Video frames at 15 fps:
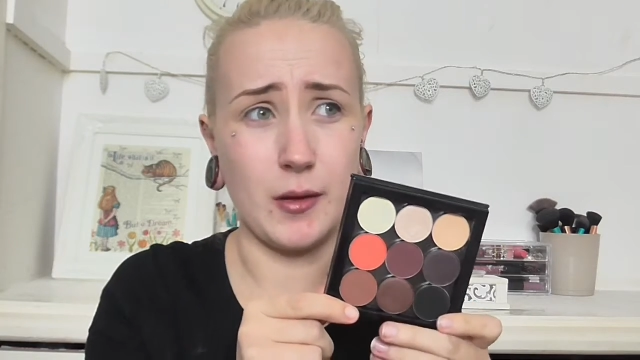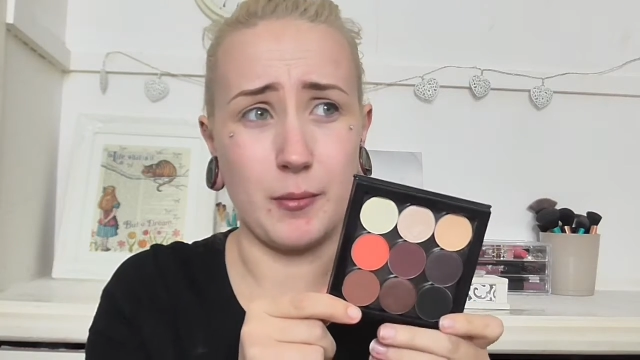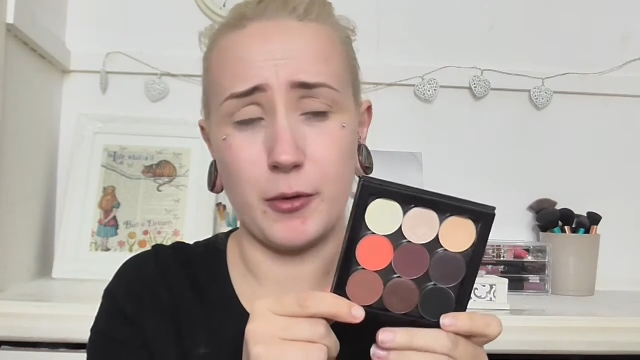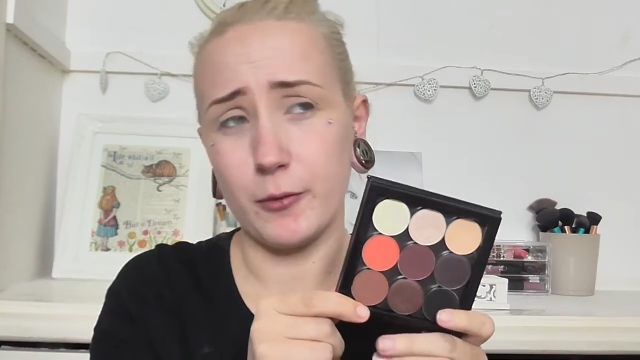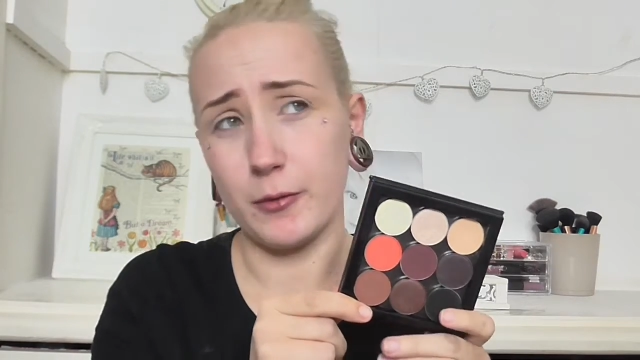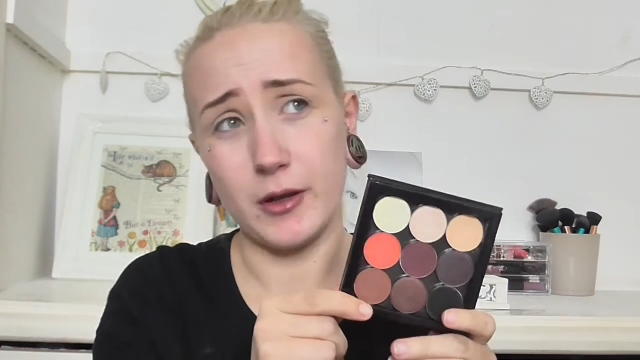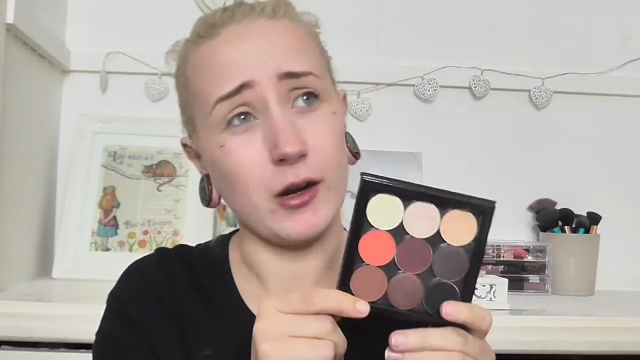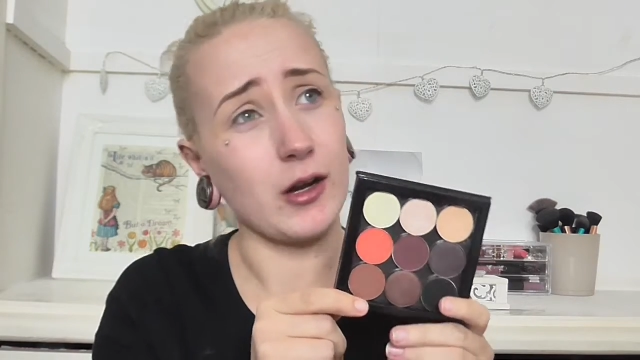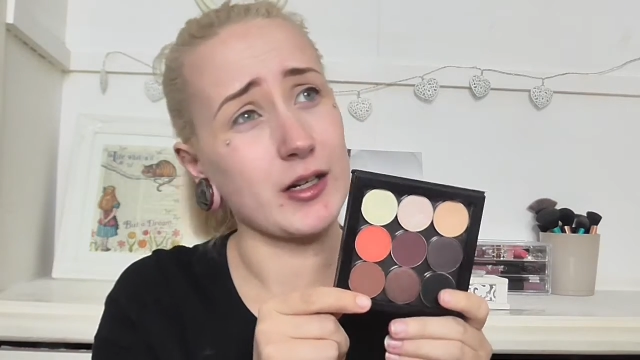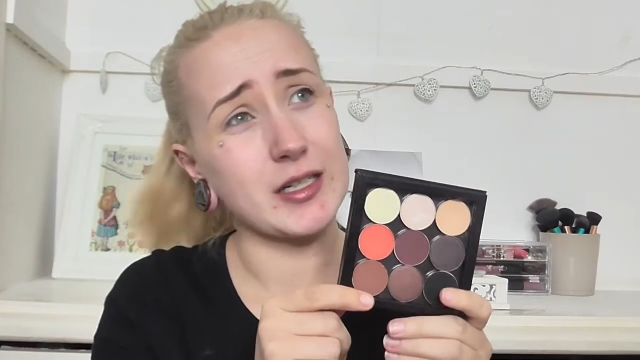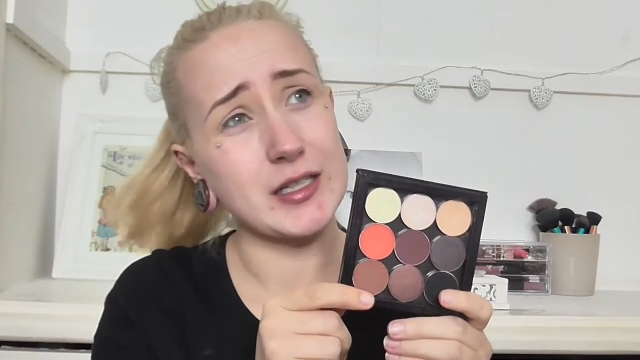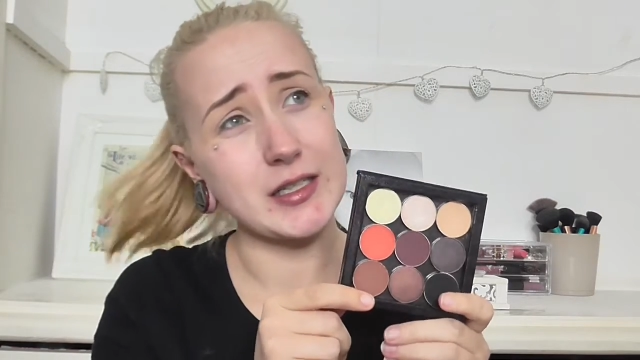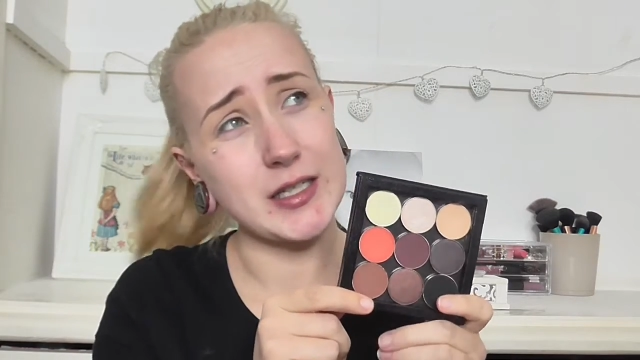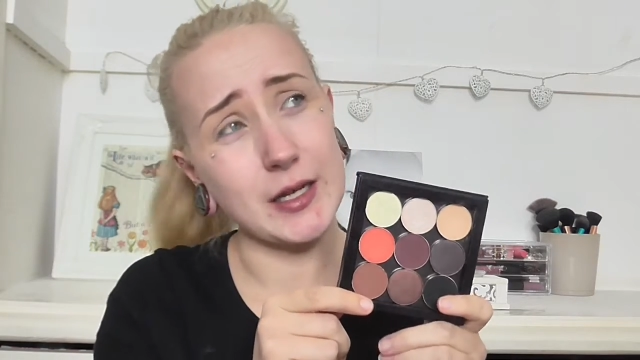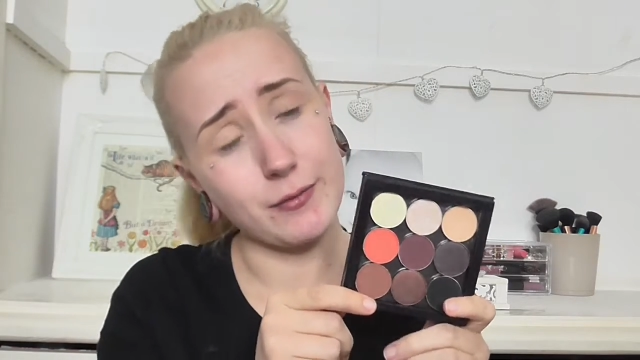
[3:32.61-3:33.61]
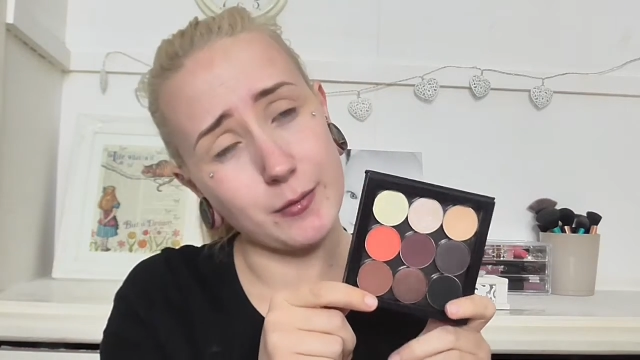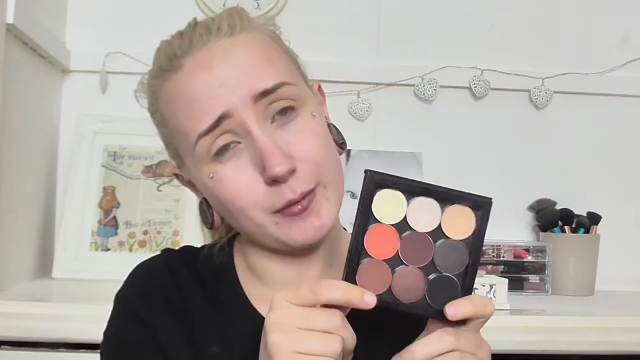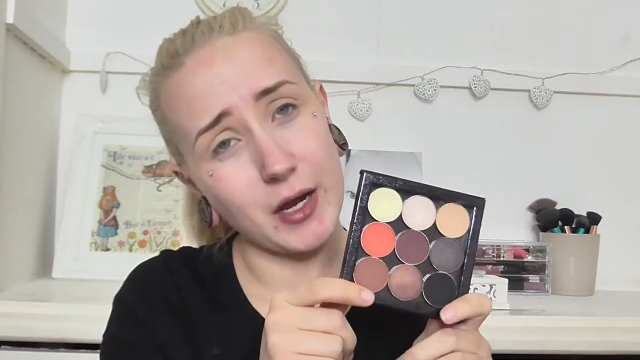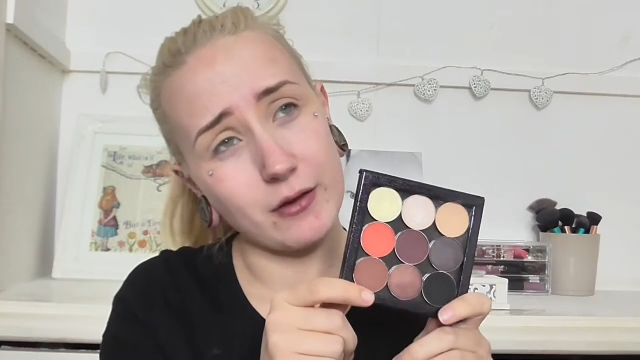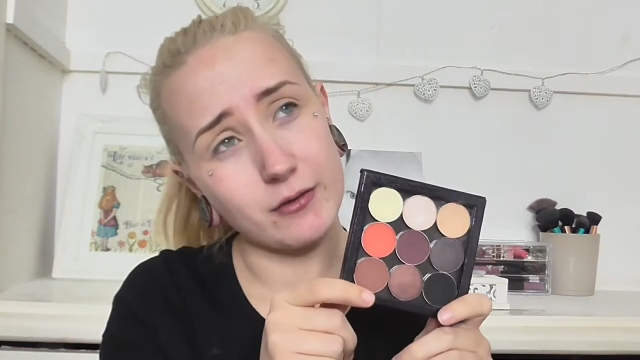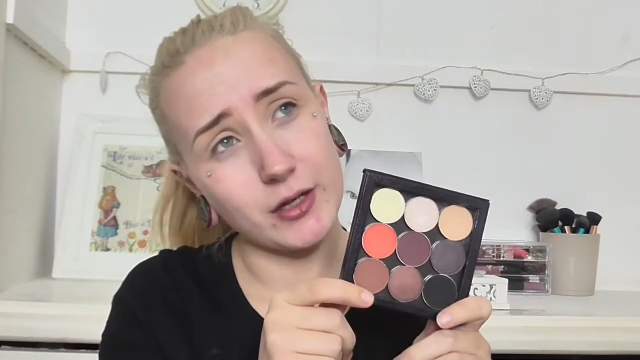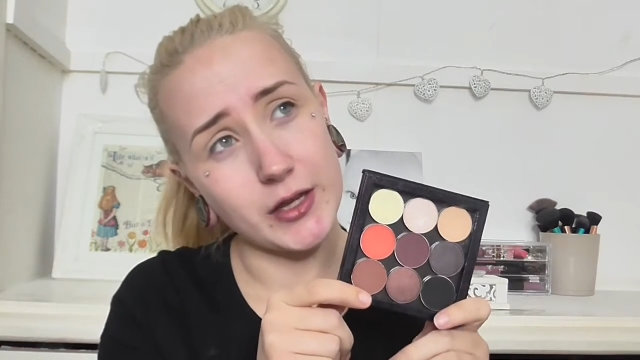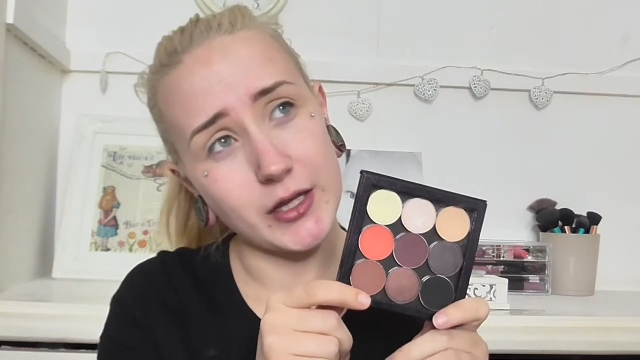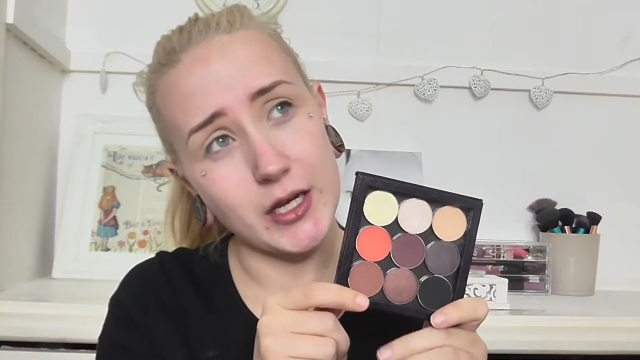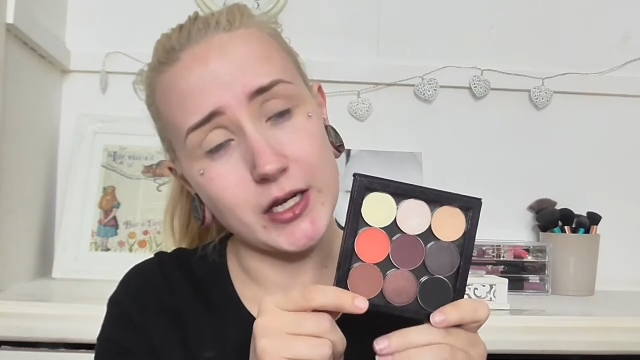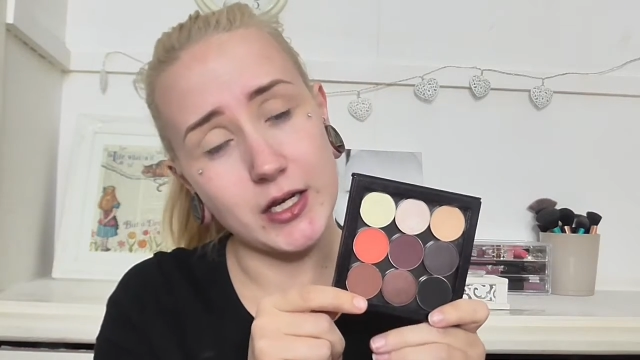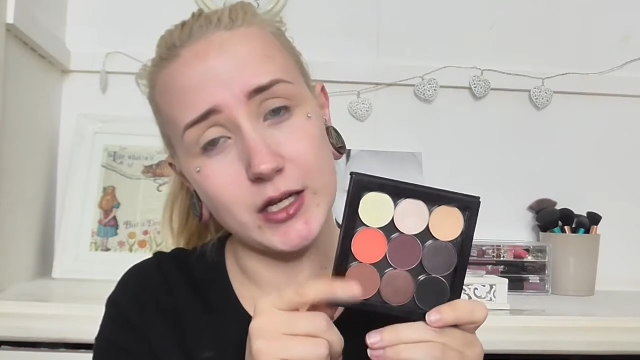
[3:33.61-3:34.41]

probably like £7 I think,